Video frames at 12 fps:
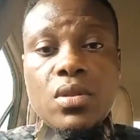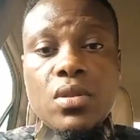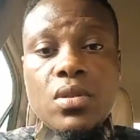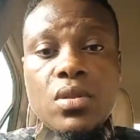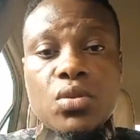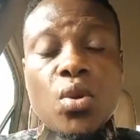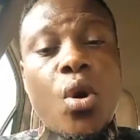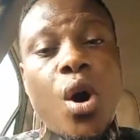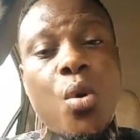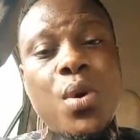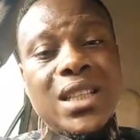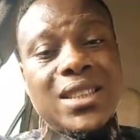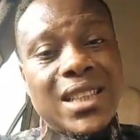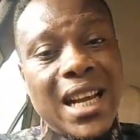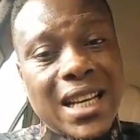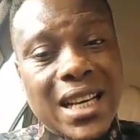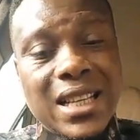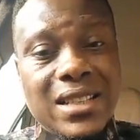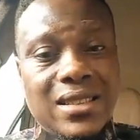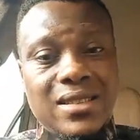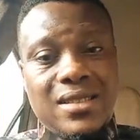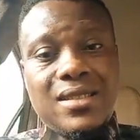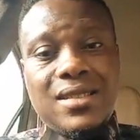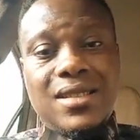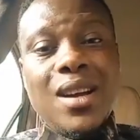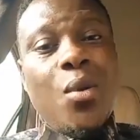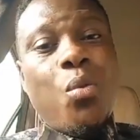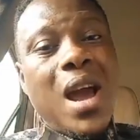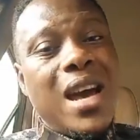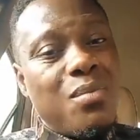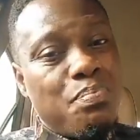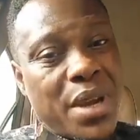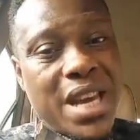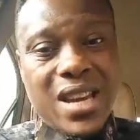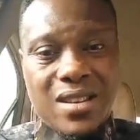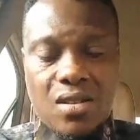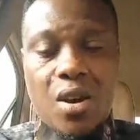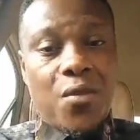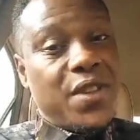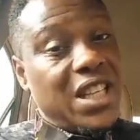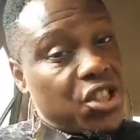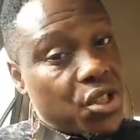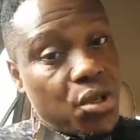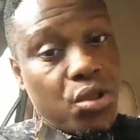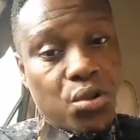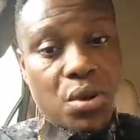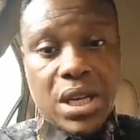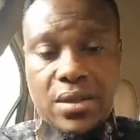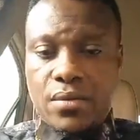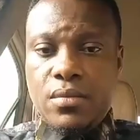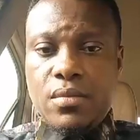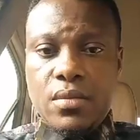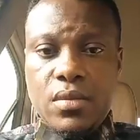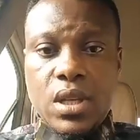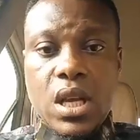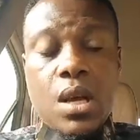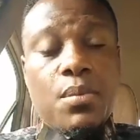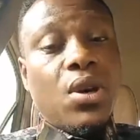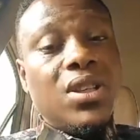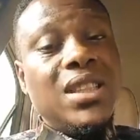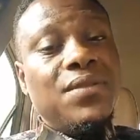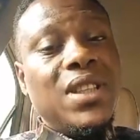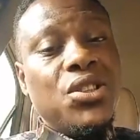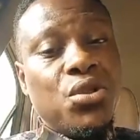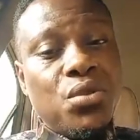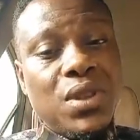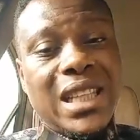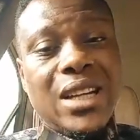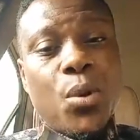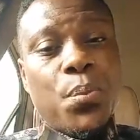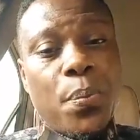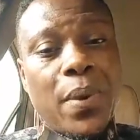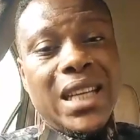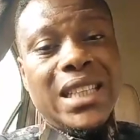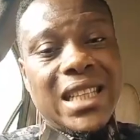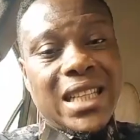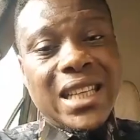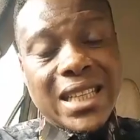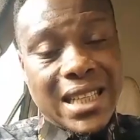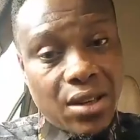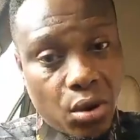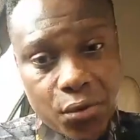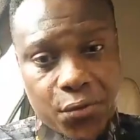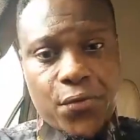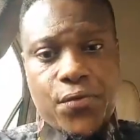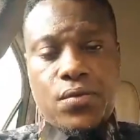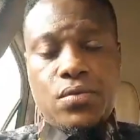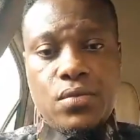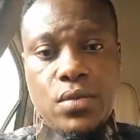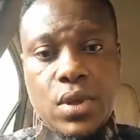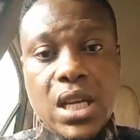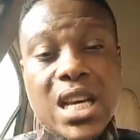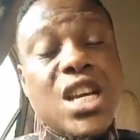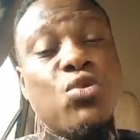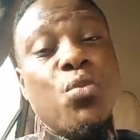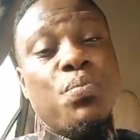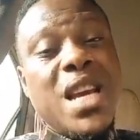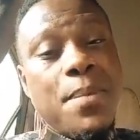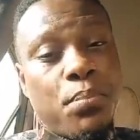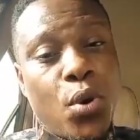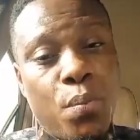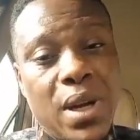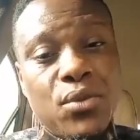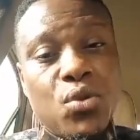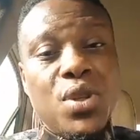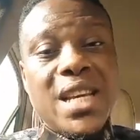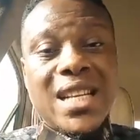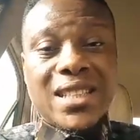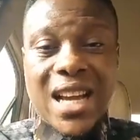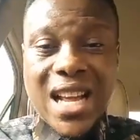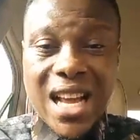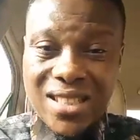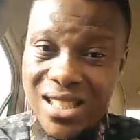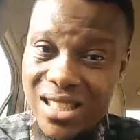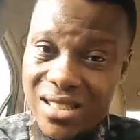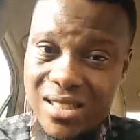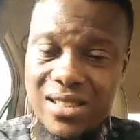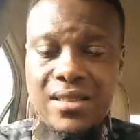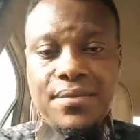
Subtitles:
to always check the well-being of these children. Because if these children are not properly taken care of, it will be a problem to the entire states.